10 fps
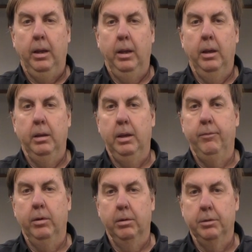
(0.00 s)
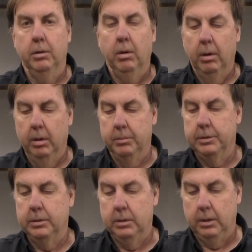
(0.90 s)
and even on your
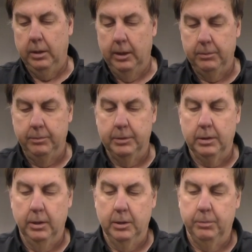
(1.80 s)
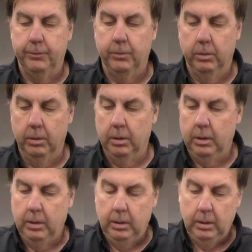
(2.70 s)
arms, as we've discussed before.
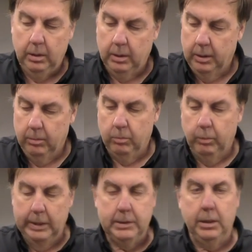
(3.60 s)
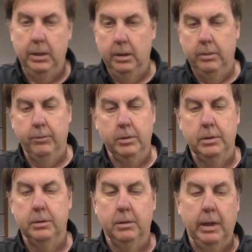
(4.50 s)
Wet skin
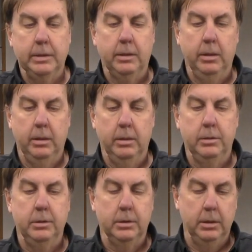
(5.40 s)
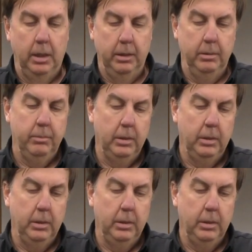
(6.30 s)
versus dry skin is just not